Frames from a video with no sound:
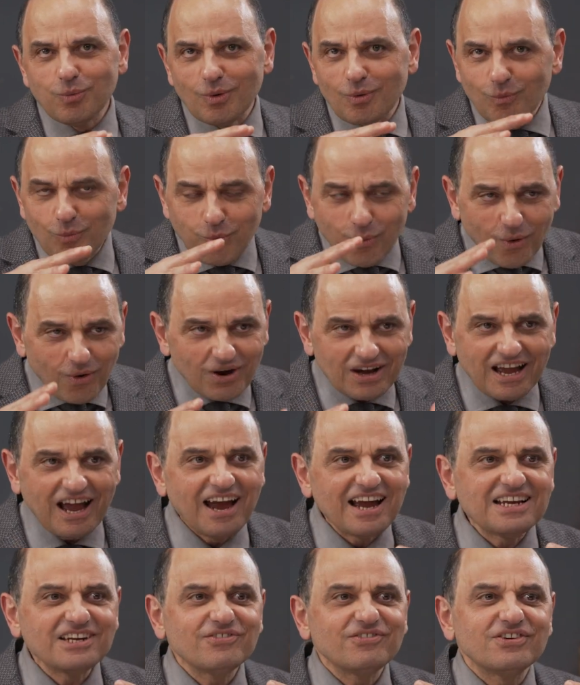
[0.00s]
What
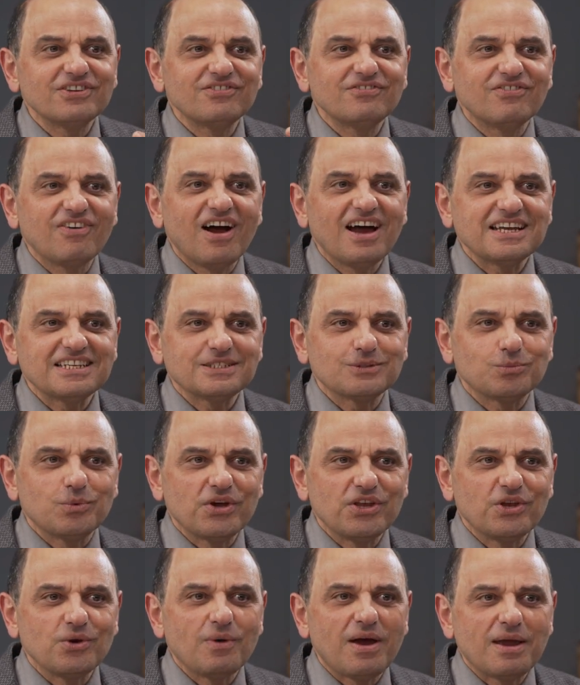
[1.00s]
kind of advice were
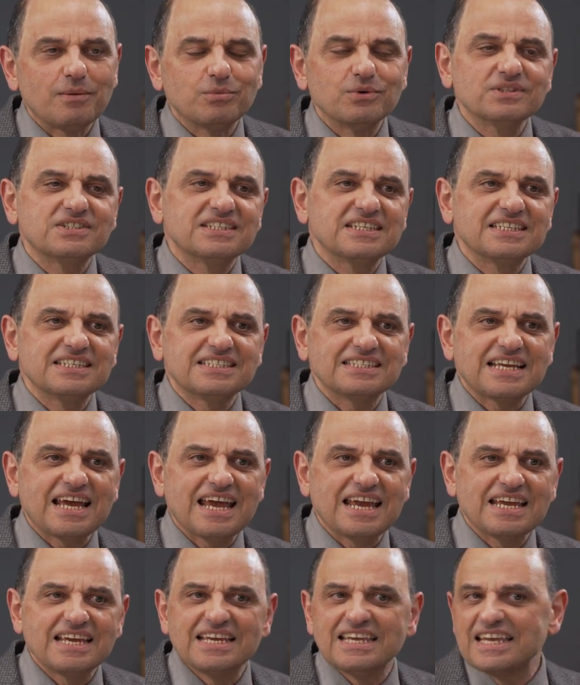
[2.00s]
you able to
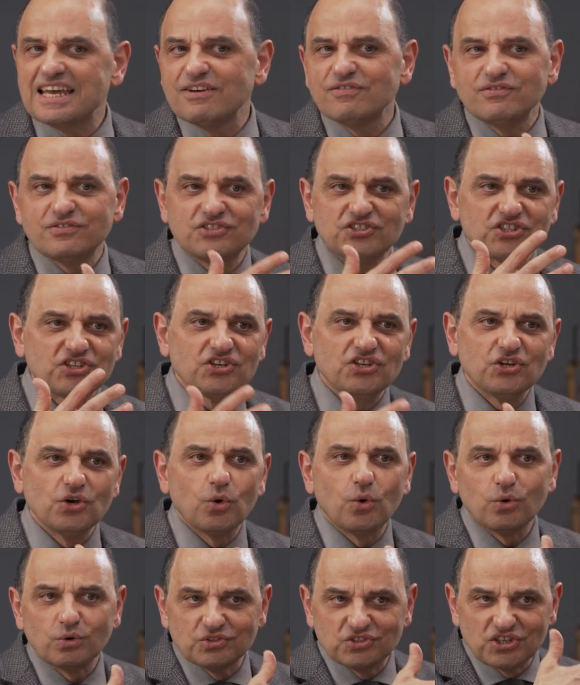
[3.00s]
say give to
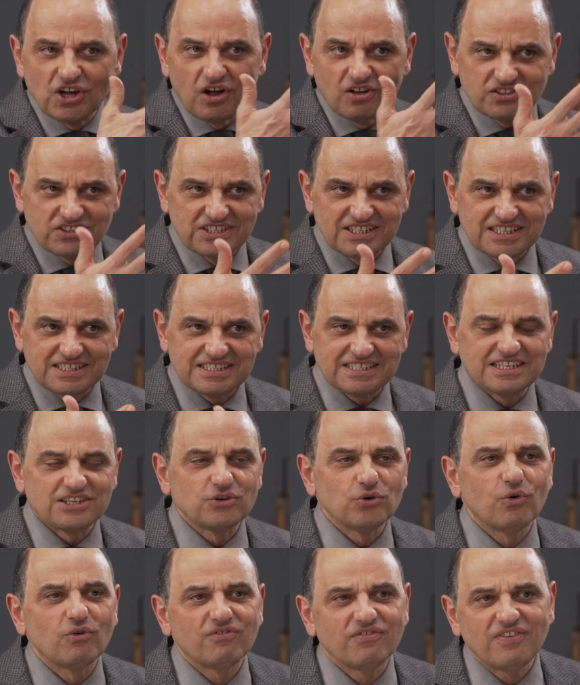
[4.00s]
your doctors in
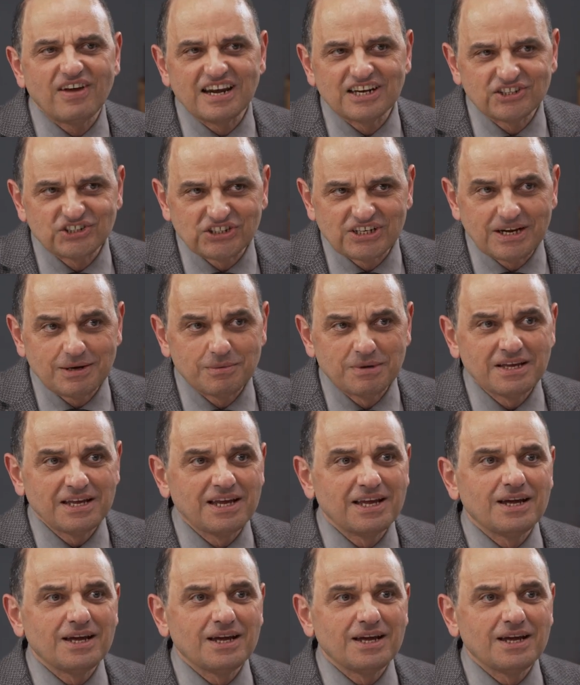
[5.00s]
your fellowship